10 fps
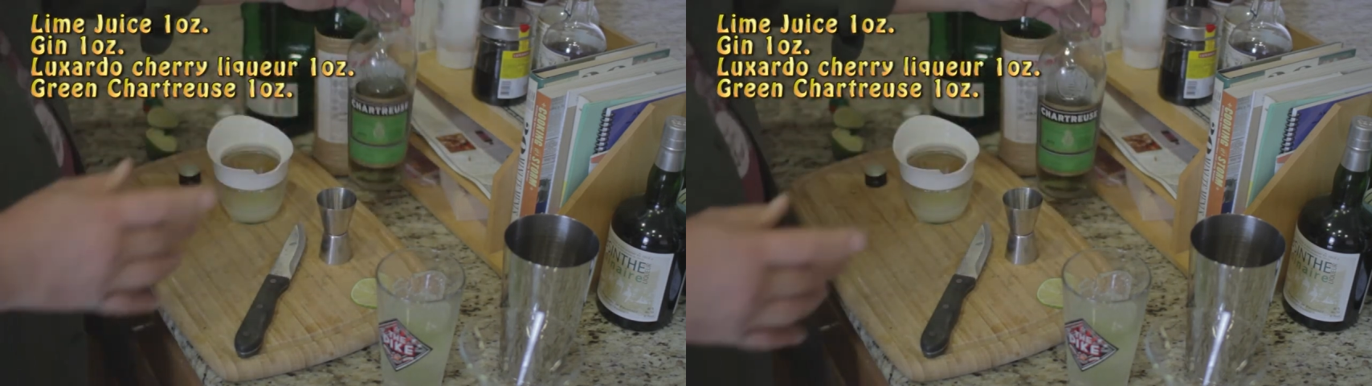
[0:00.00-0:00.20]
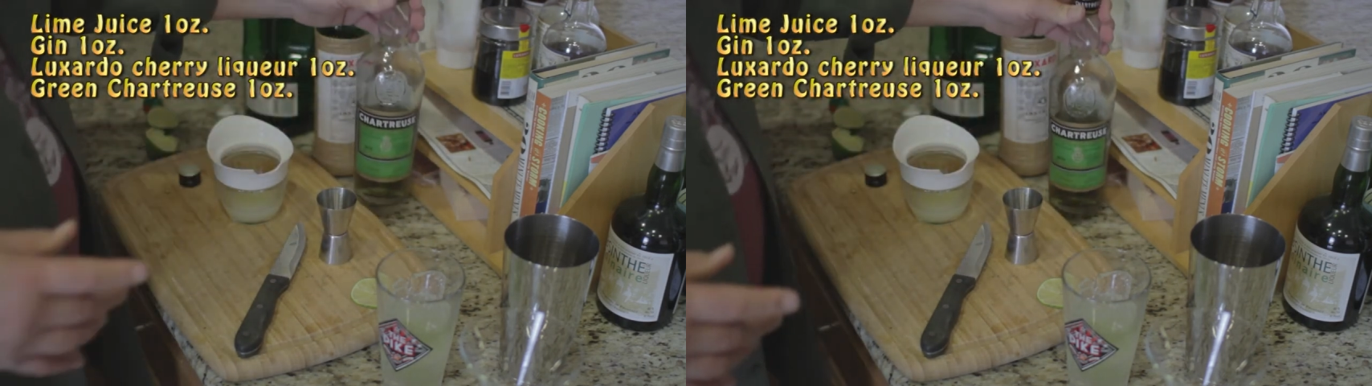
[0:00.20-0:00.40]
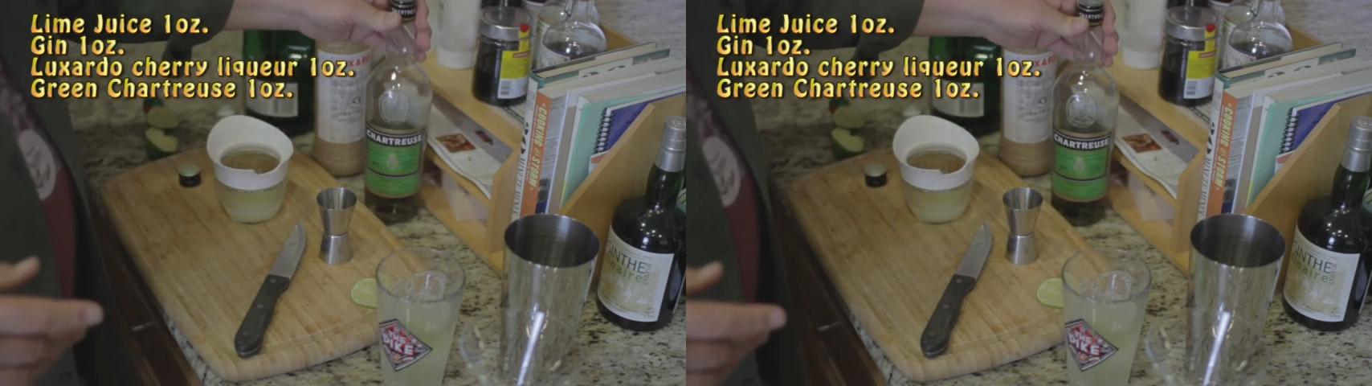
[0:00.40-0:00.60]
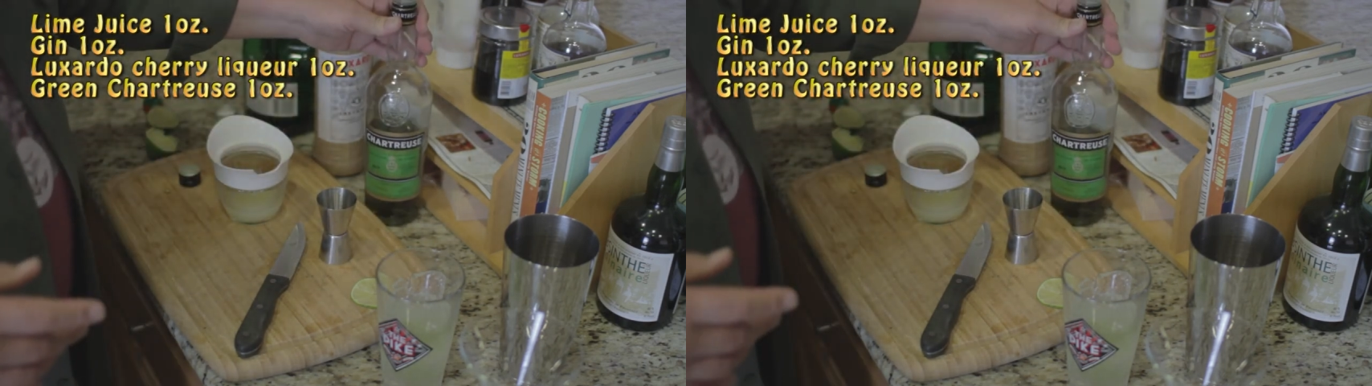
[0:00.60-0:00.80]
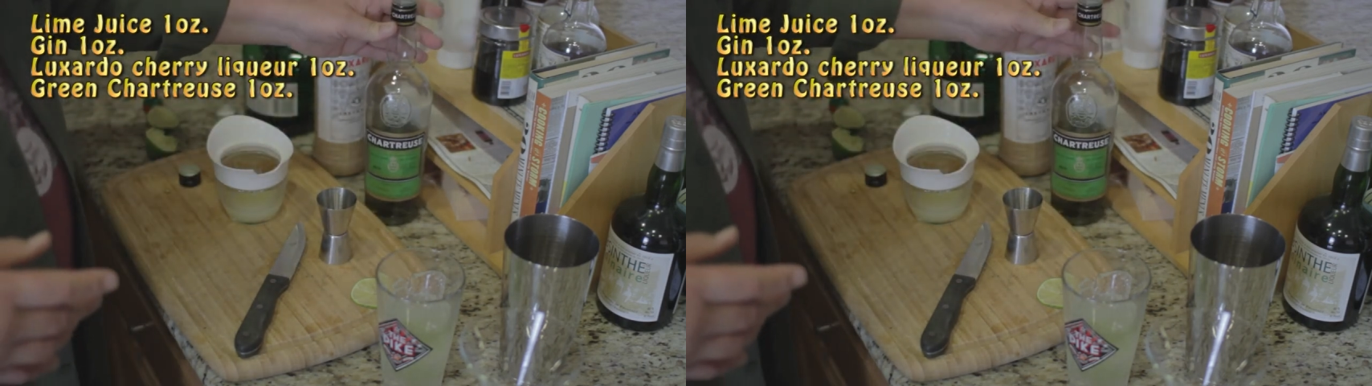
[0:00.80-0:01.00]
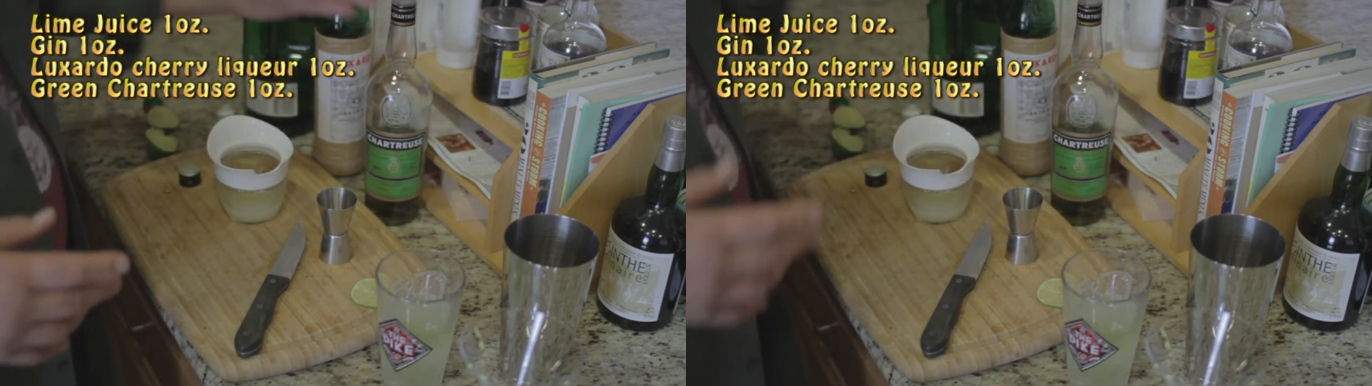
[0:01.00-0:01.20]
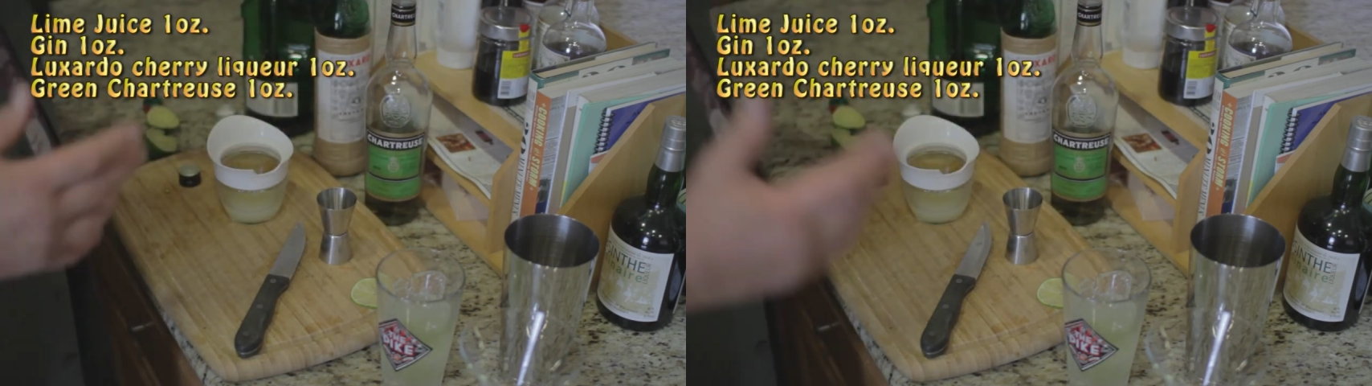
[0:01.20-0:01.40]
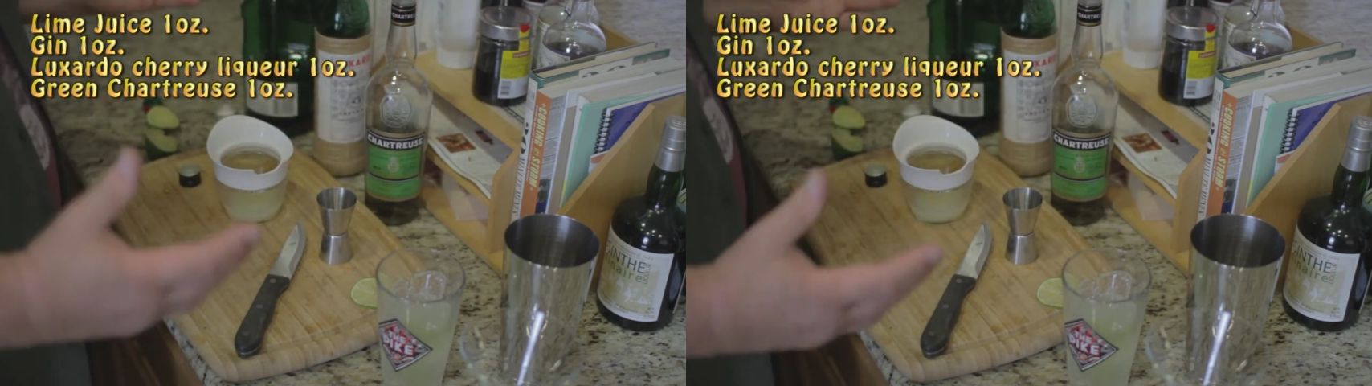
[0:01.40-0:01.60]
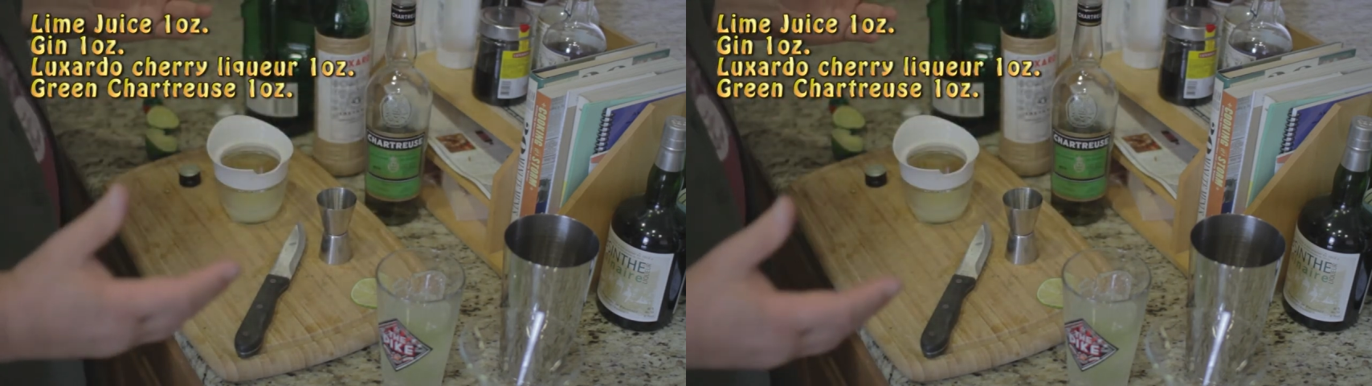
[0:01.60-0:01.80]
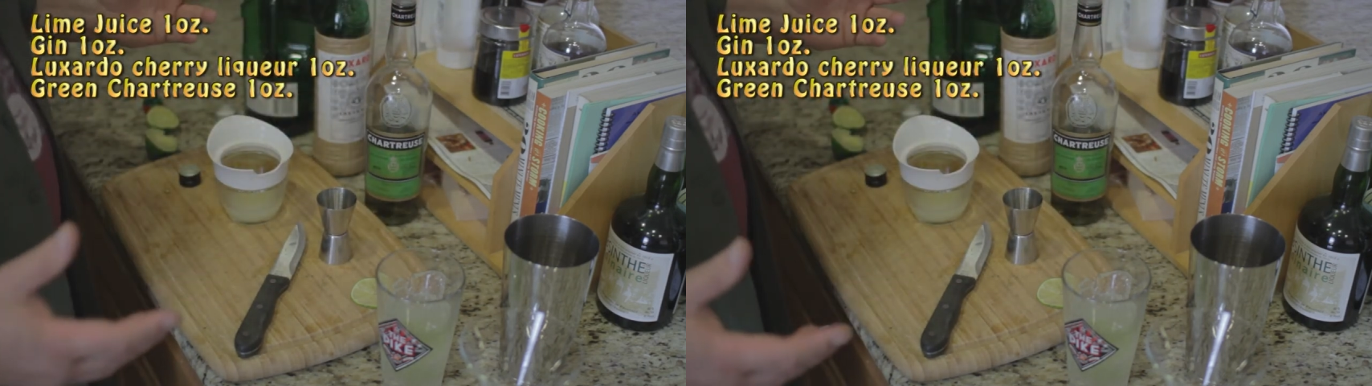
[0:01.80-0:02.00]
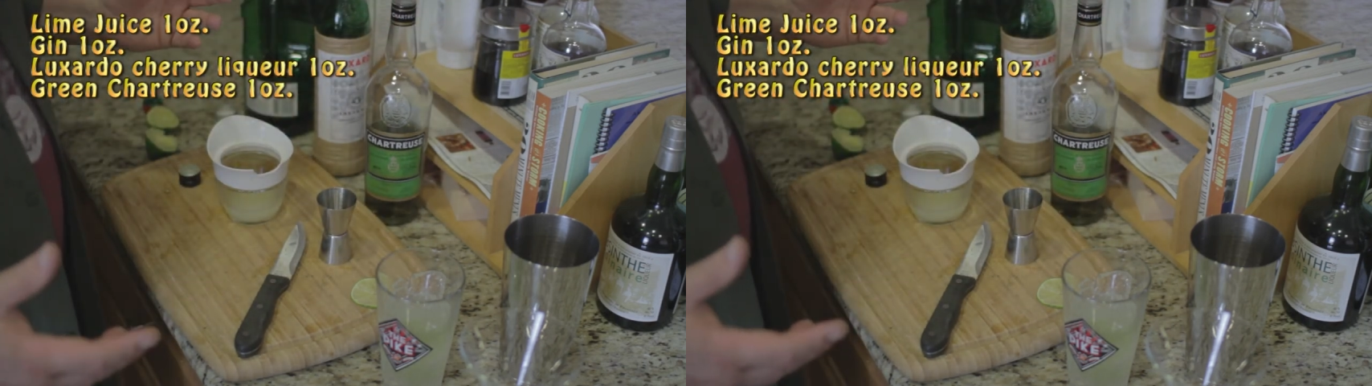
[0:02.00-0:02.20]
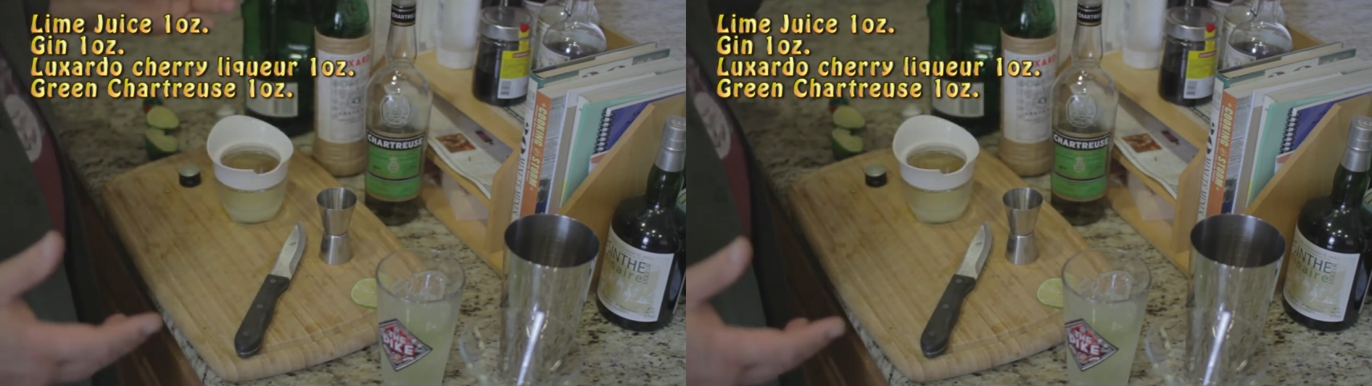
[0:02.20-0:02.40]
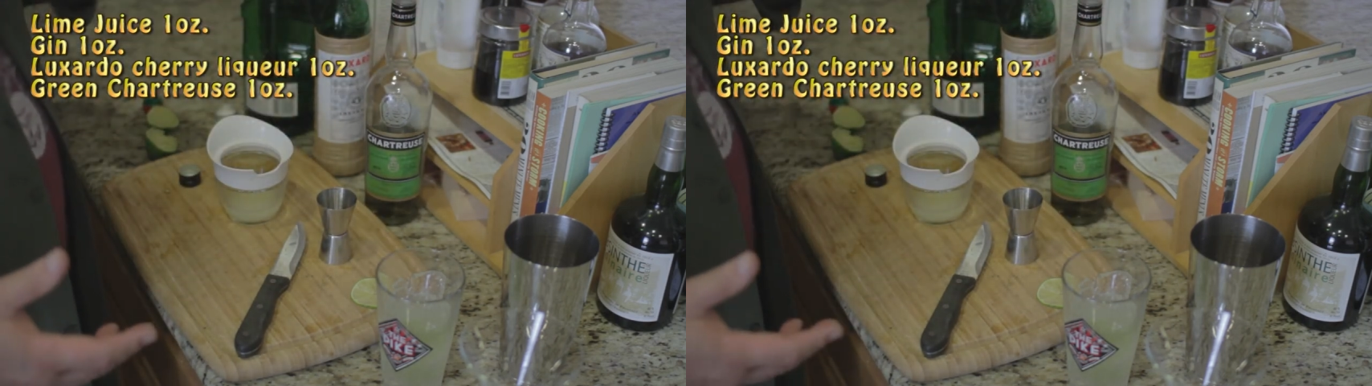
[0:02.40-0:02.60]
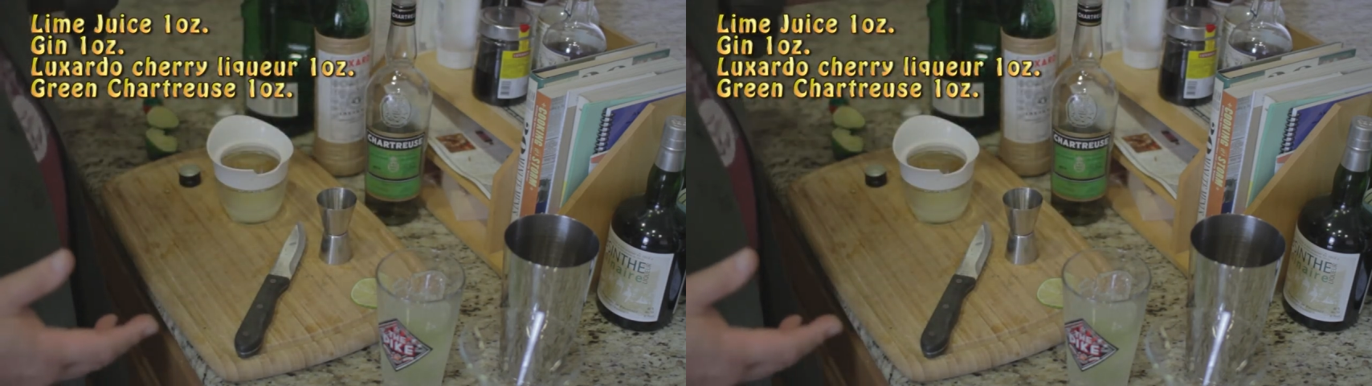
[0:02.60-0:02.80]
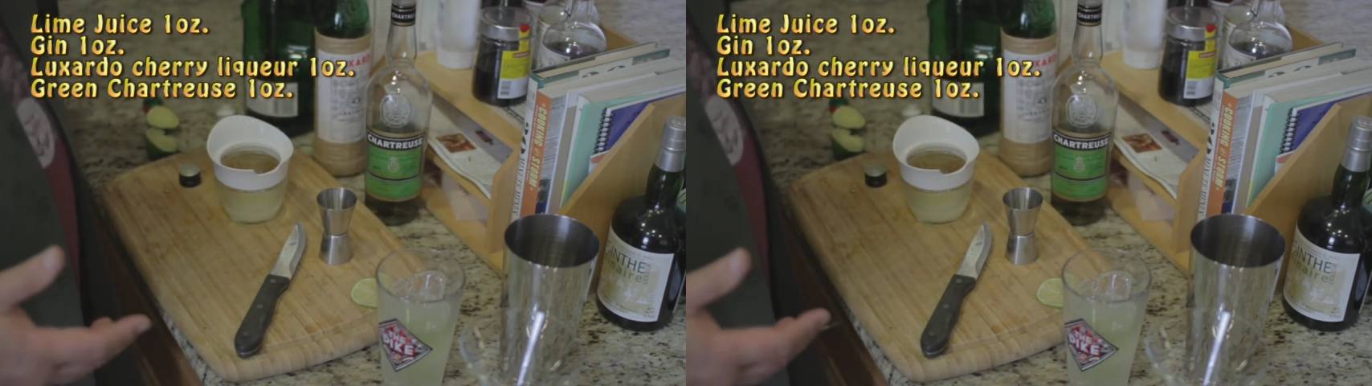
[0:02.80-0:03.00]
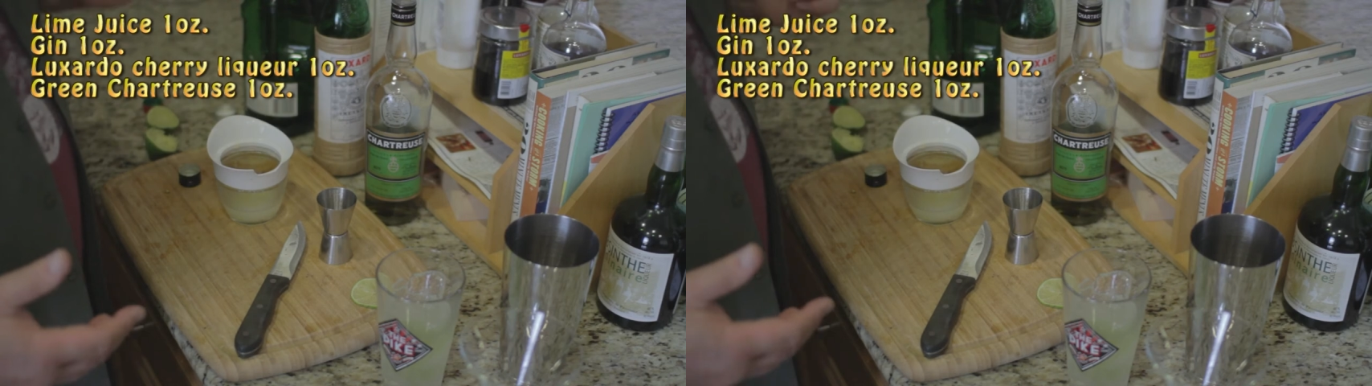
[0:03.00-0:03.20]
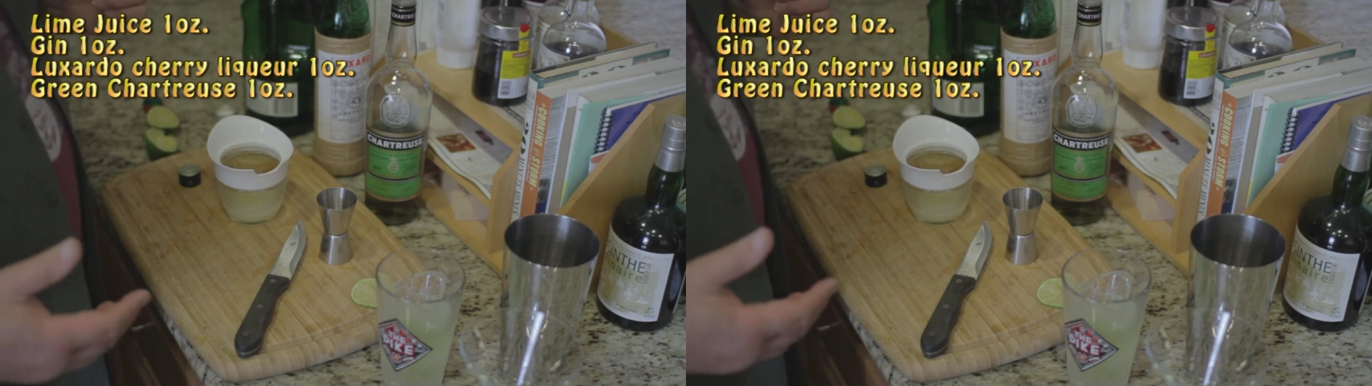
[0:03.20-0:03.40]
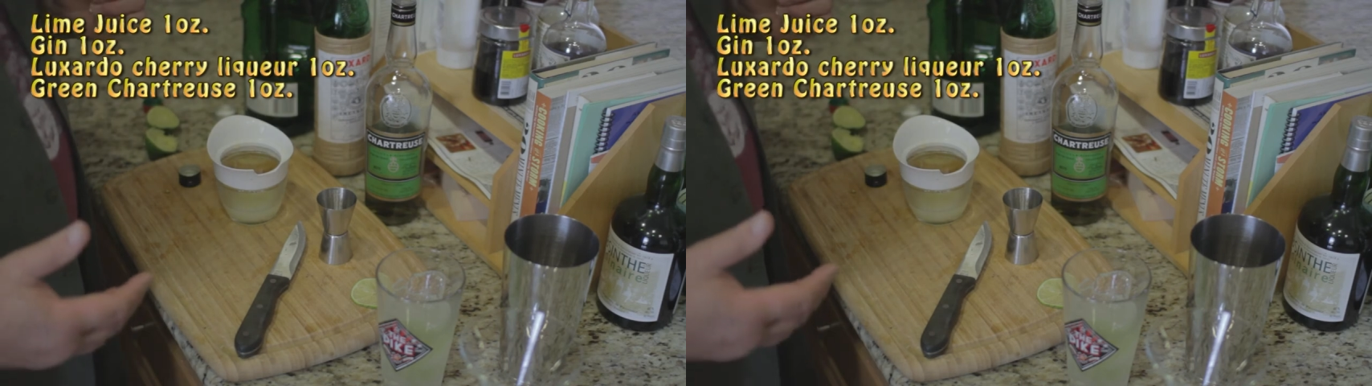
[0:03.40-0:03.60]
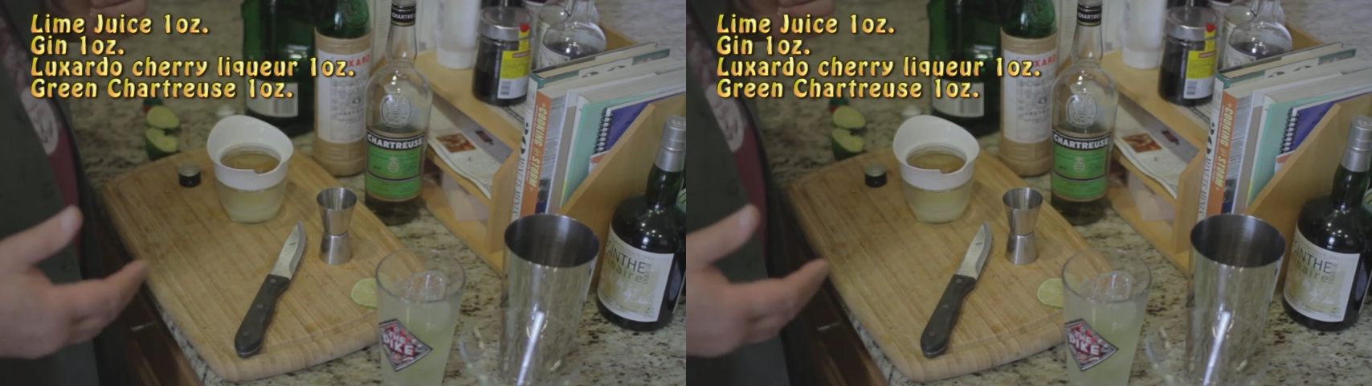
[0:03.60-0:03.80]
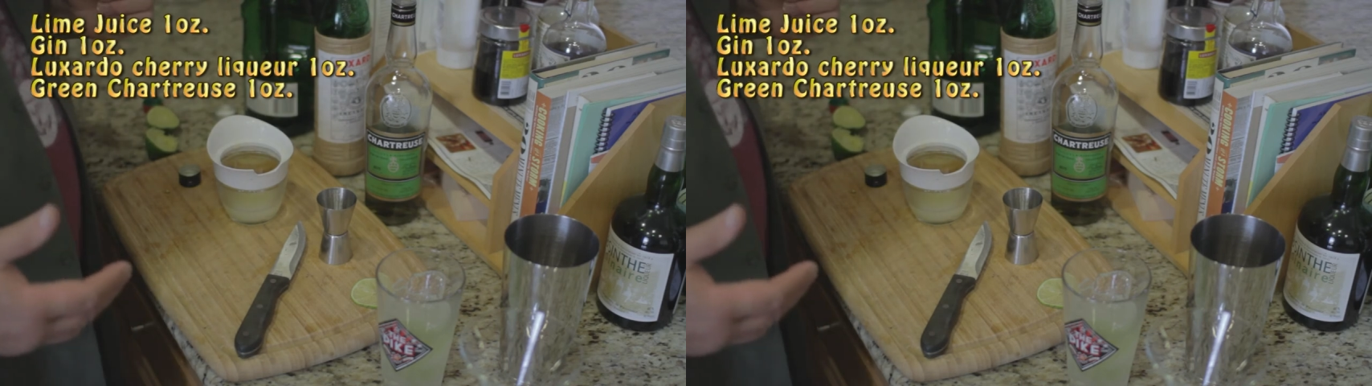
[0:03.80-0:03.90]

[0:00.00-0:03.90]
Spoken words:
[unreadable: no face in view]